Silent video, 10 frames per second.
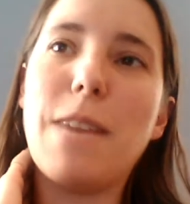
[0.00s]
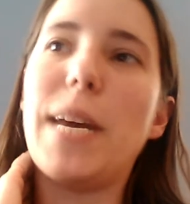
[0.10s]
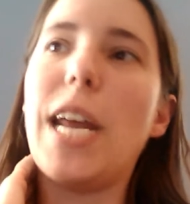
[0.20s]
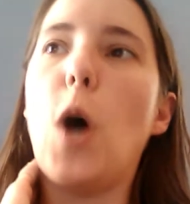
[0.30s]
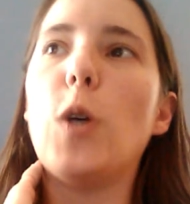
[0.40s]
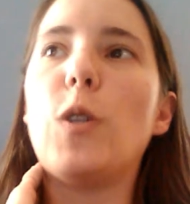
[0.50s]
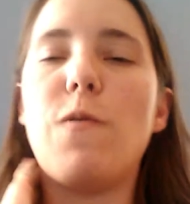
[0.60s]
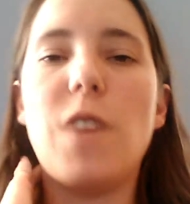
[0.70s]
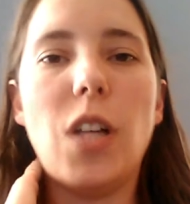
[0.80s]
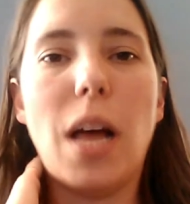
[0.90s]
but I also
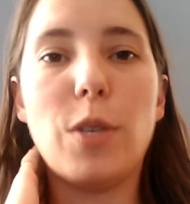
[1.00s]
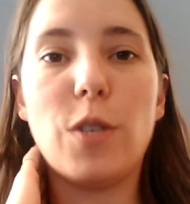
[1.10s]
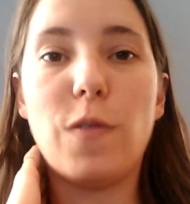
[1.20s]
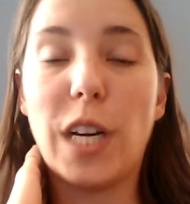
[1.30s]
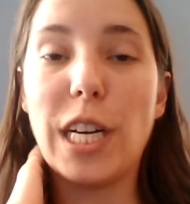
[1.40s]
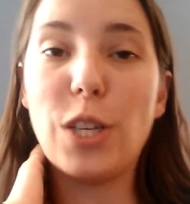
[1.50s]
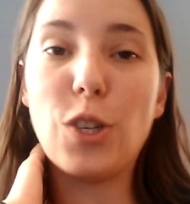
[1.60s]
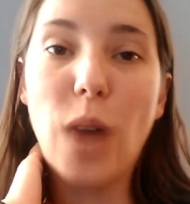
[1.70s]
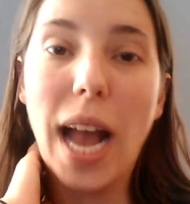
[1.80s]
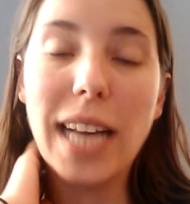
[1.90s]
feel I'm just very
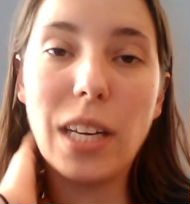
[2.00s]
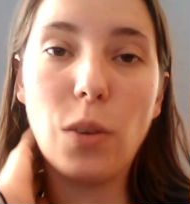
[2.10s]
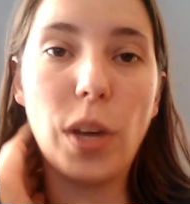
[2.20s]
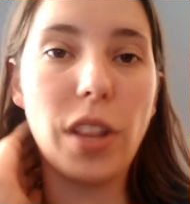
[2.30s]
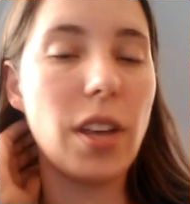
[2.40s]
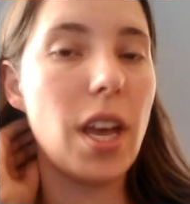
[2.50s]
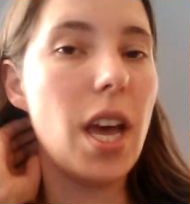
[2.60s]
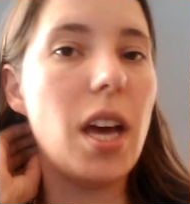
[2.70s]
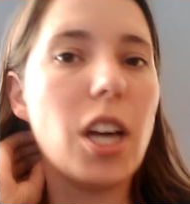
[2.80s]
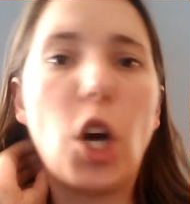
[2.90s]
distracted with
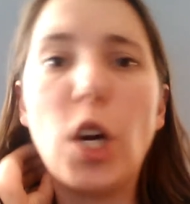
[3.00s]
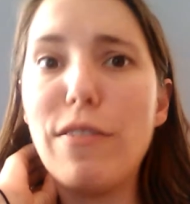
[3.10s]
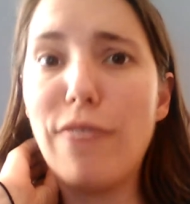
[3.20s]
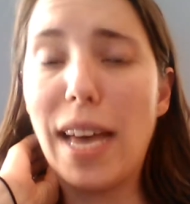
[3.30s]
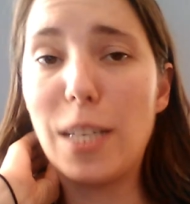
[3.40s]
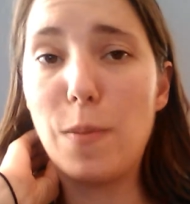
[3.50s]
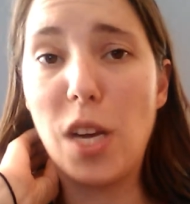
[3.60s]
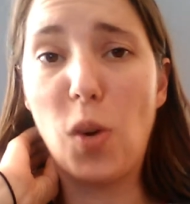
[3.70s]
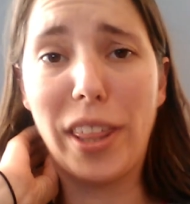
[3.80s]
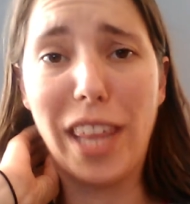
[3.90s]
current events
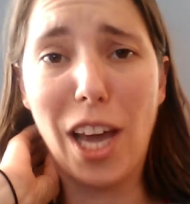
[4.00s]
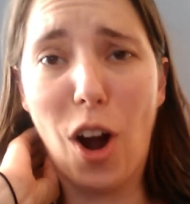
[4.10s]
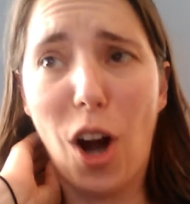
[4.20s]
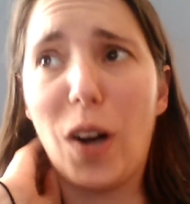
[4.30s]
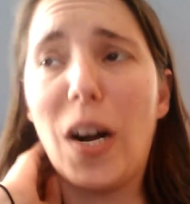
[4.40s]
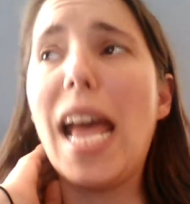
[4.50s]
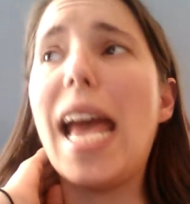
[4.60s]
being what they are,